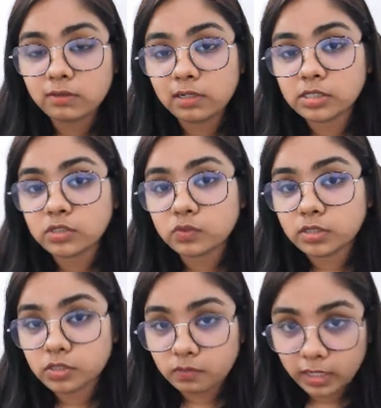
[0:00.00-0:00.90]
direction
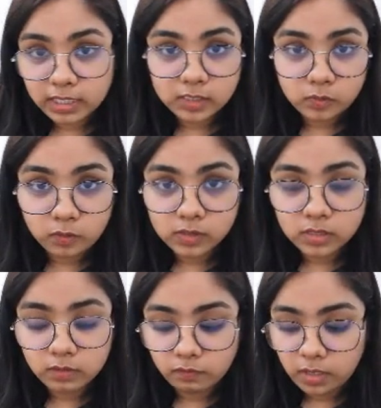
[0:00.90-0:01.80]
towards right as
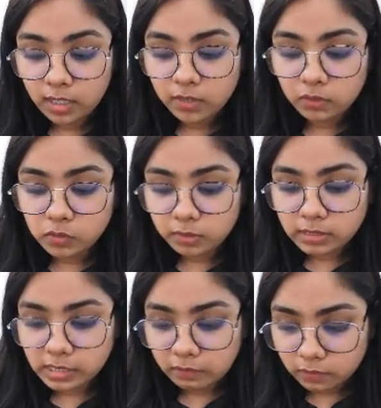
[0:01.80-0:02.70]
positive, which
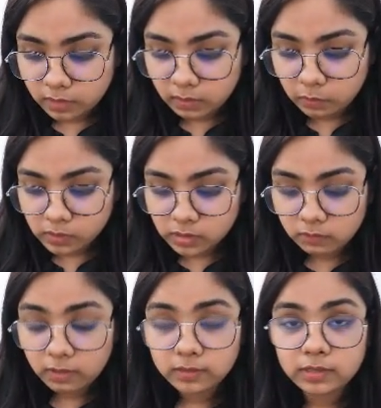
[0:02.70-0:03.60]
makes everything
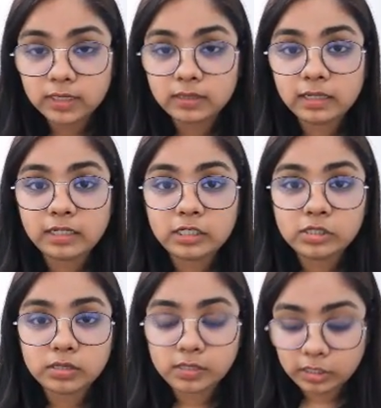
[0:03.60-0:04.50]
positive other than the
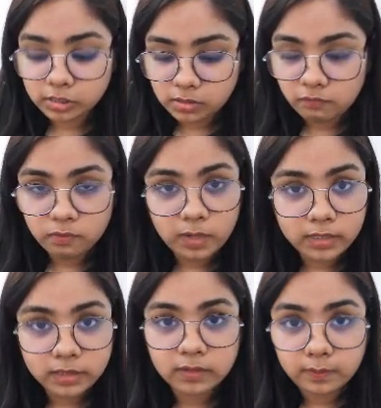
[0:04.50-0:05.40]
initial section for
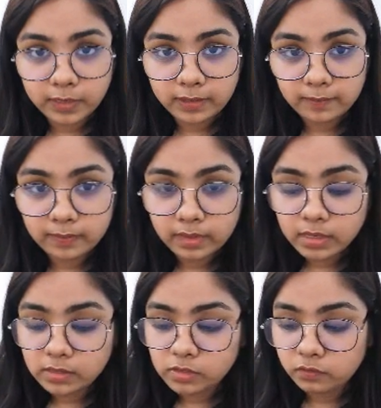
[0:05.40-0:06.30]
particle B.
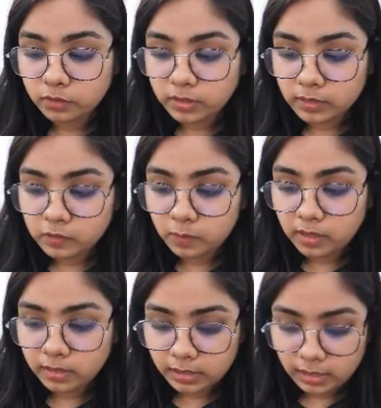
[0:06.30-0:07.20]
So for this
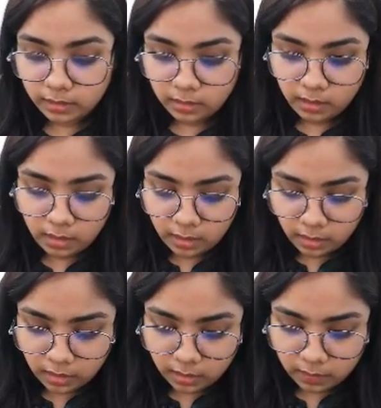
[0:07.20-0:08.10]
part again,
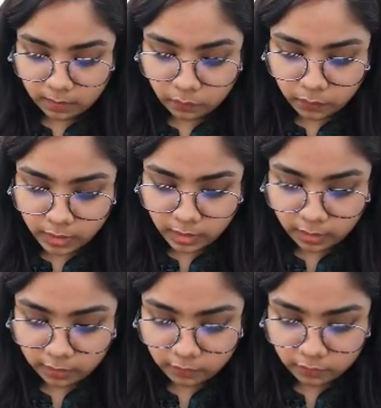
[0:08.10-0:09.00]
we
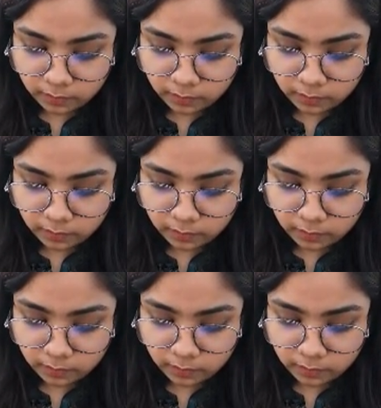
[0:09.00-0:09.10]
have